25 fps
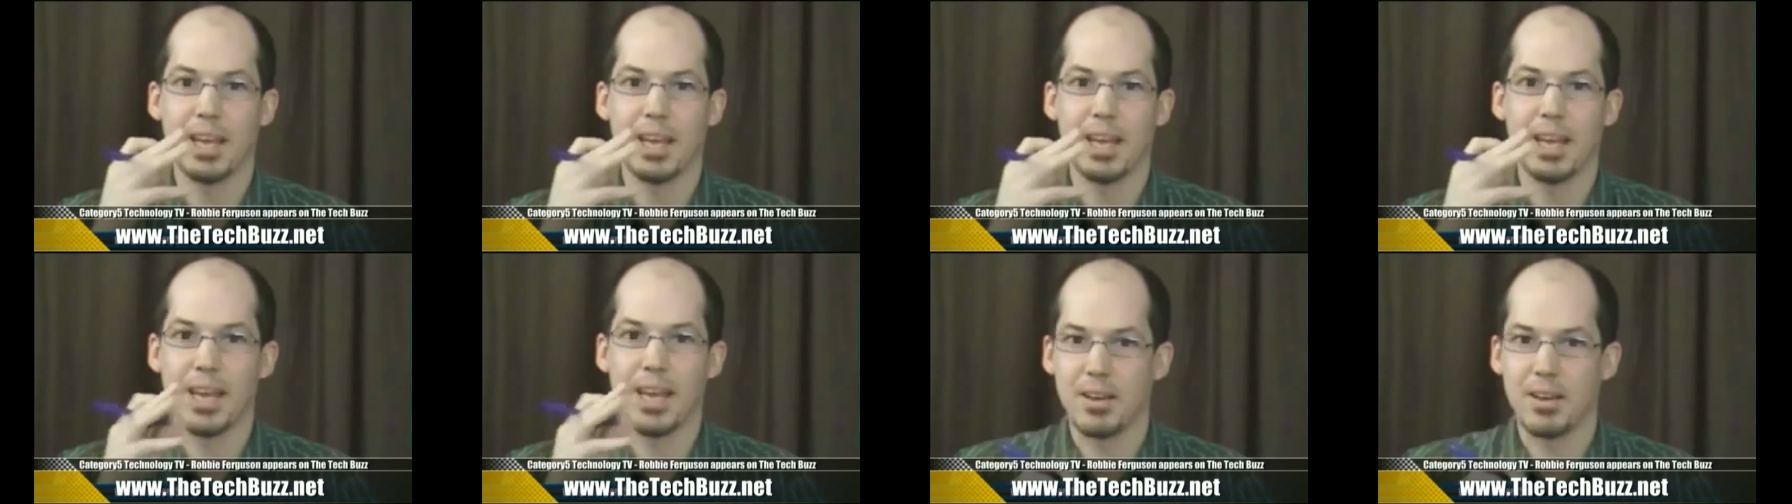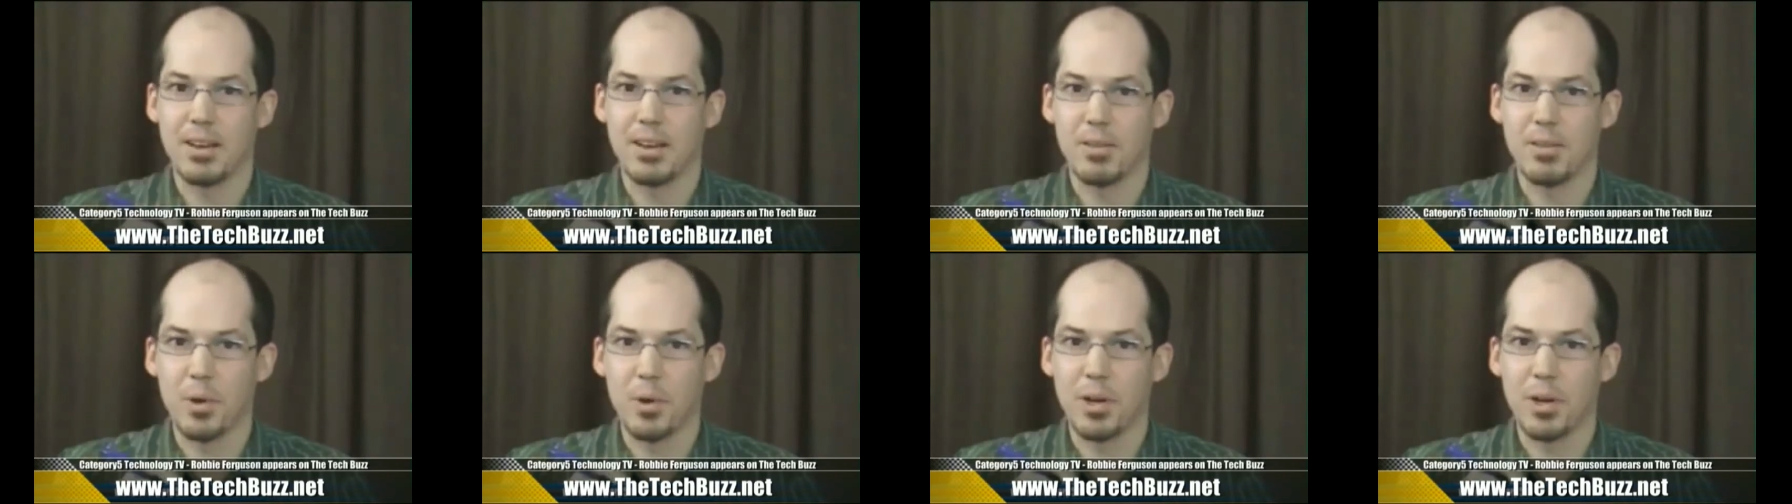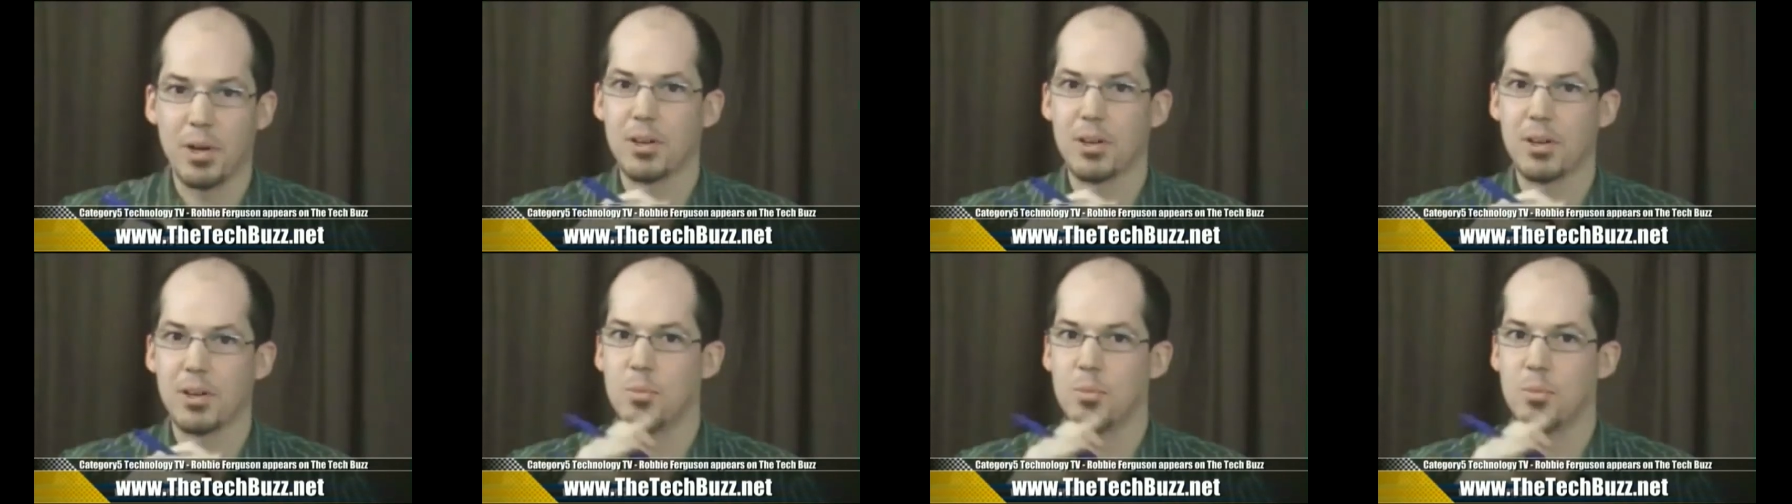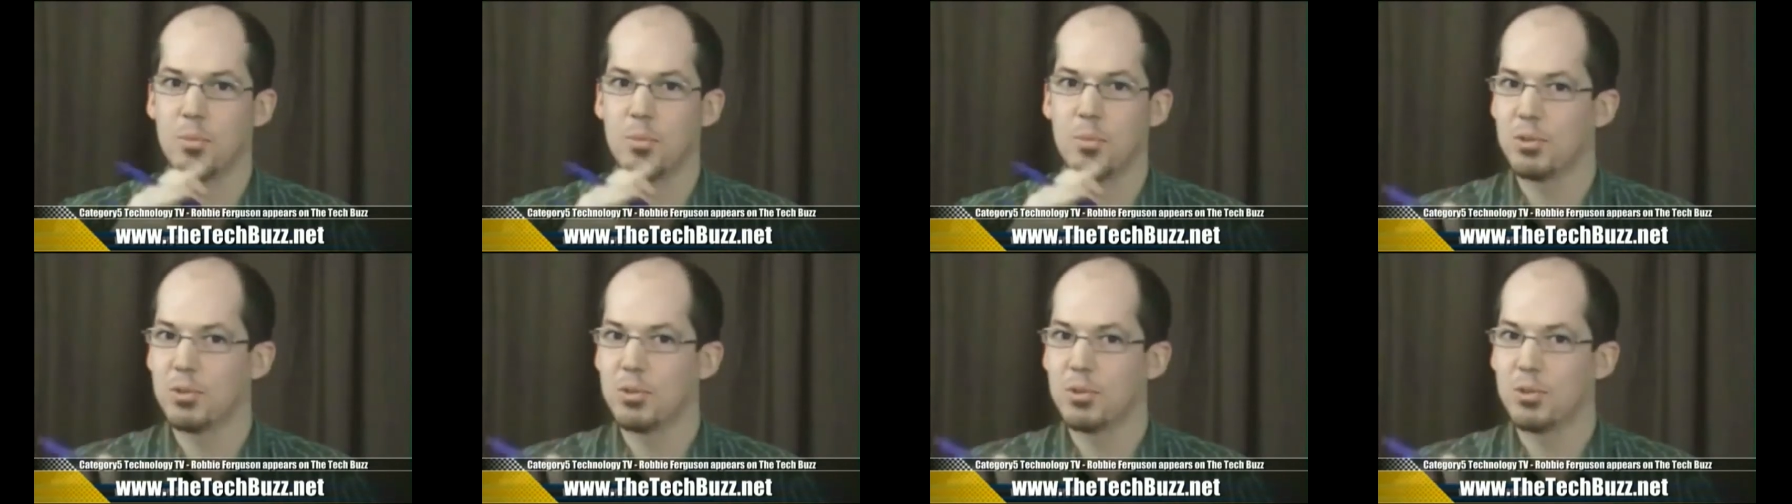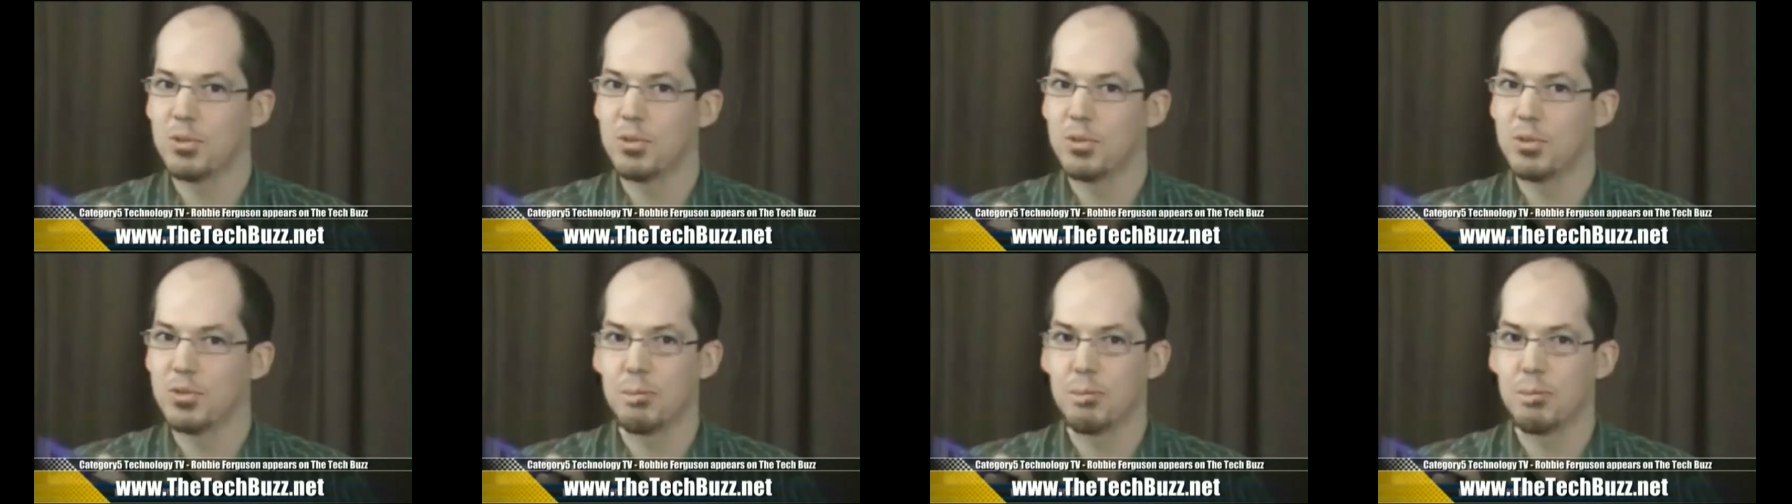you, again what you're going to be using
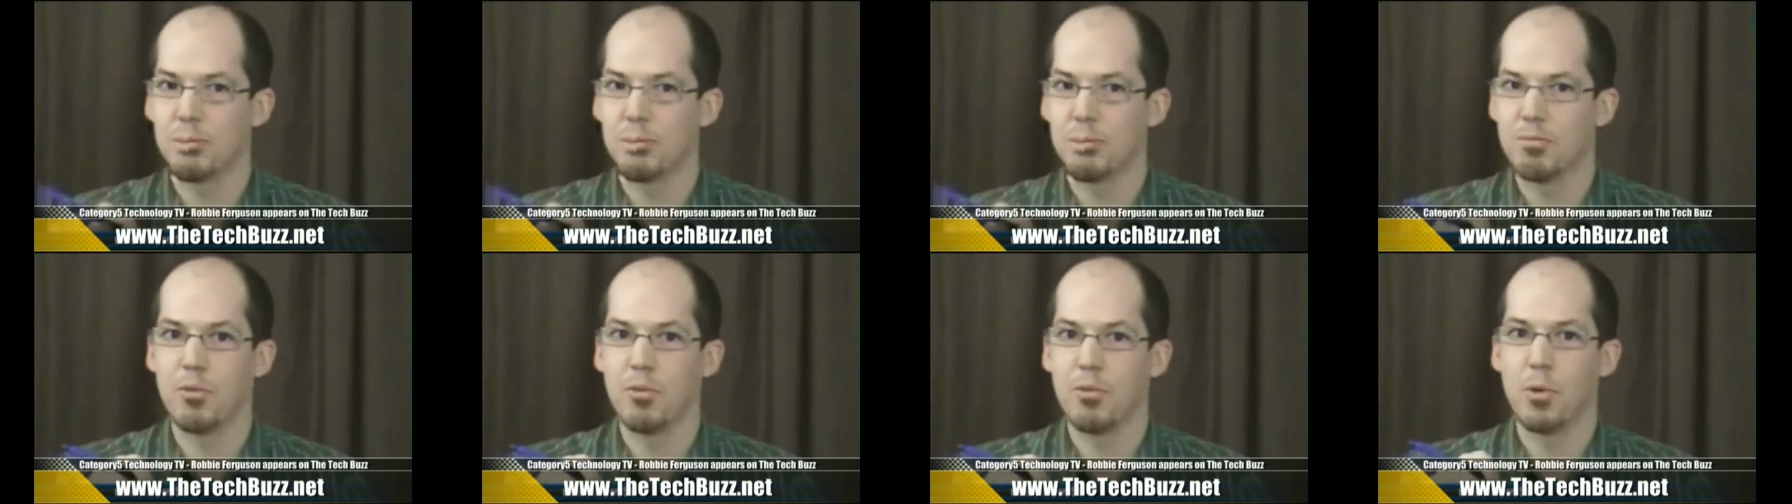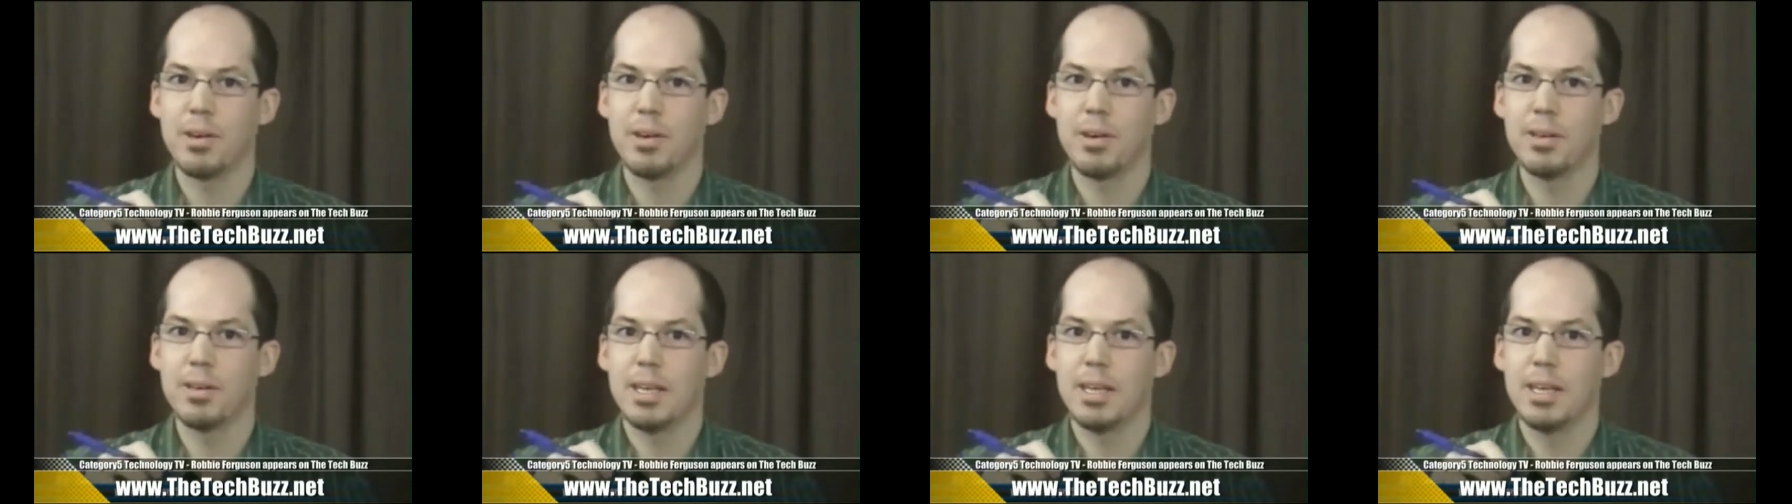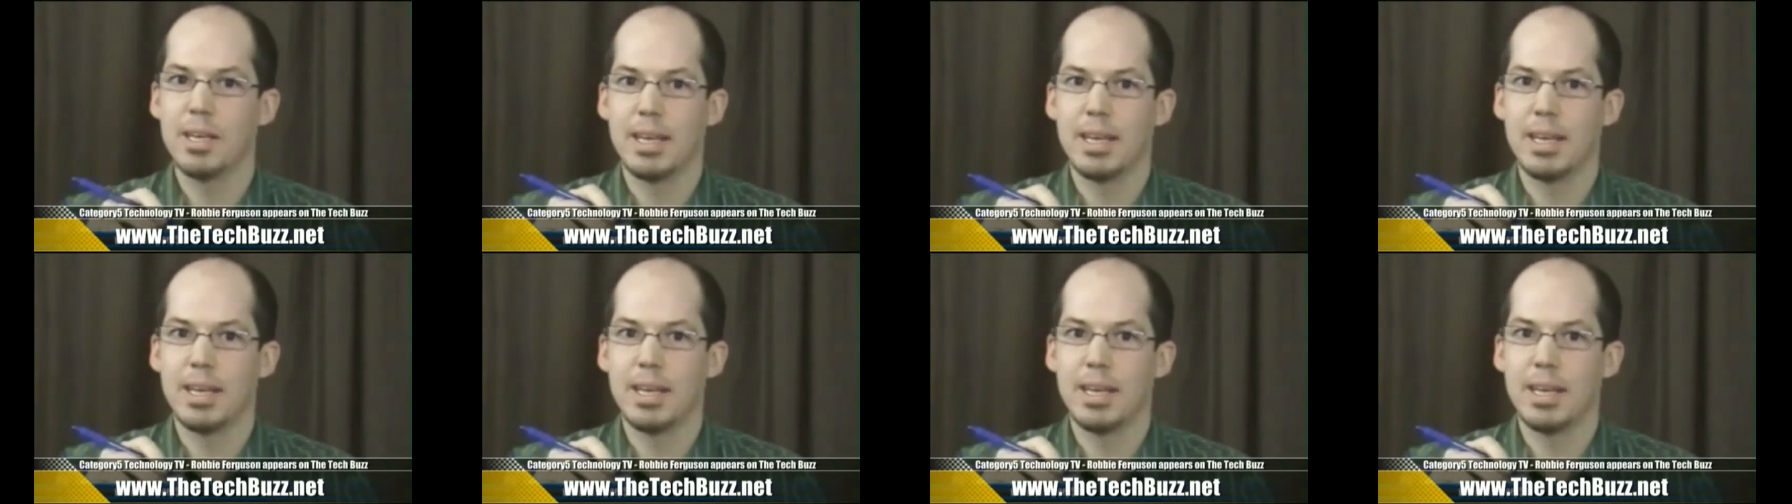the system for